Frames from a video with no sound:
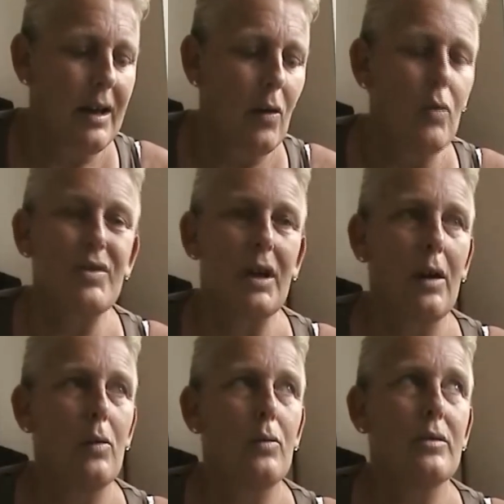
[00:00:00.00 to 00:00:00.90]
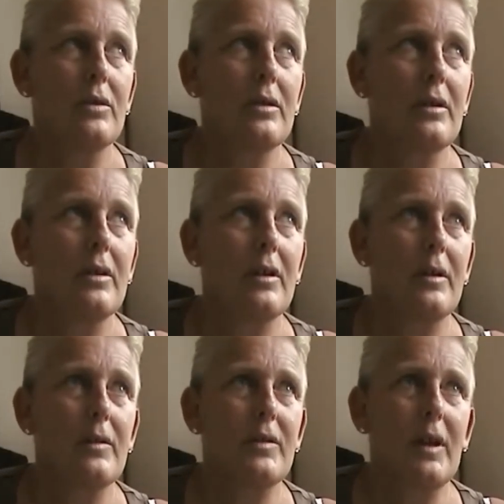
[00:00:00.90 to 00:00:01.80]
Also,
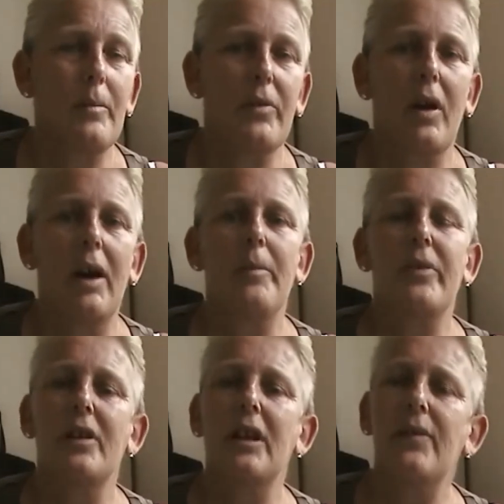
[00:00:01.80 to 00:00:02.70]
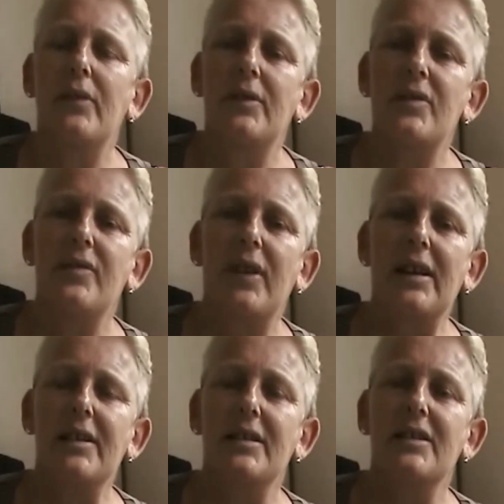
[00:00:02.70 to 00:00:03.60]
sometimes the level of
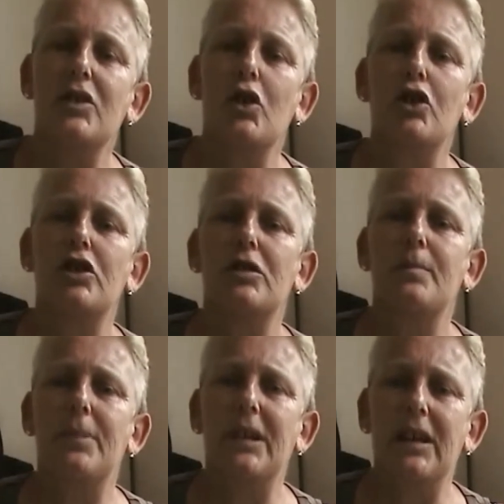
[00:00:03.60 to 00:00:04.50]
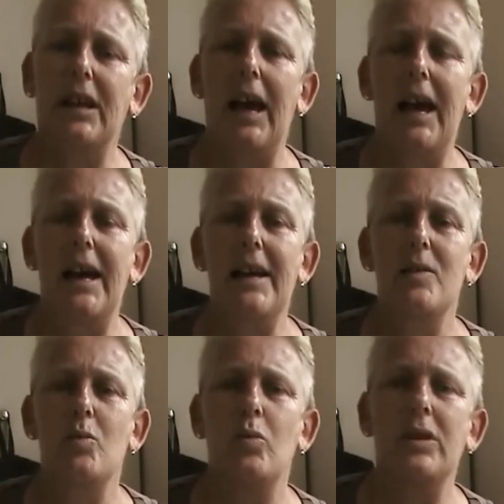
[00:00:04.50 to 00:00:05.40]
surveillance is not as big
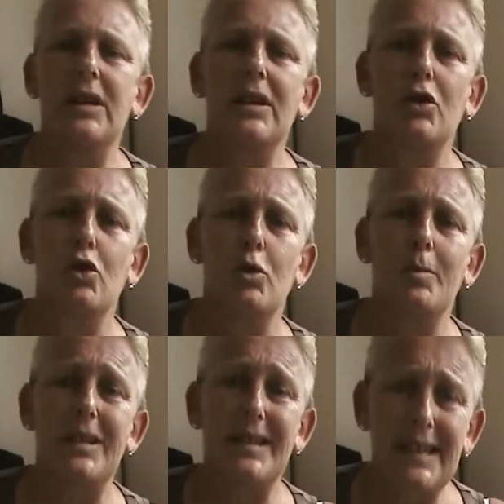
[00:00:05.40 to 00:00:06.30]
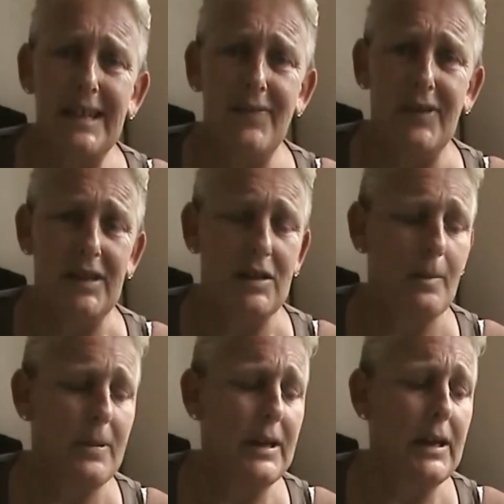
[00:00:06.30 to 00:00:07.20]
as we could perceive it to
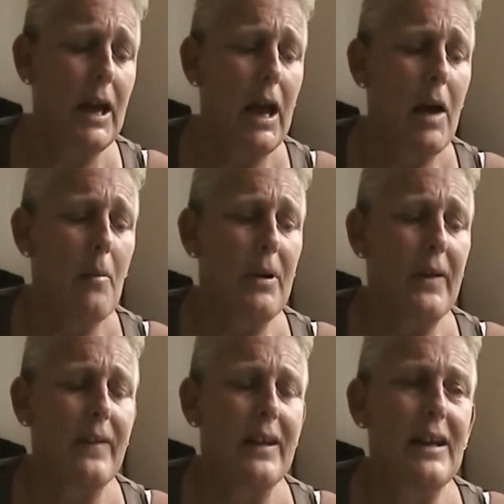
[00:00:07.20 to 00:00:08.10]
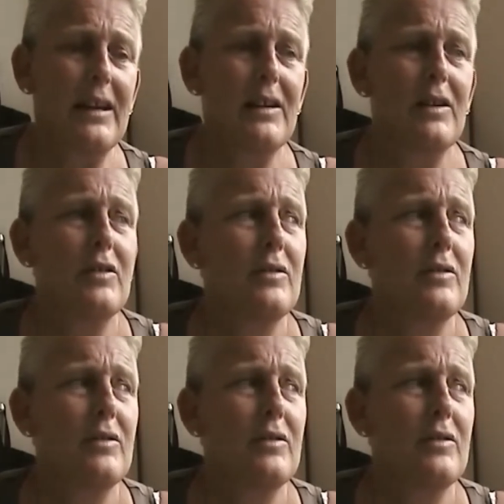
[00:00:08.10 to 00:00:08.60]
be, but they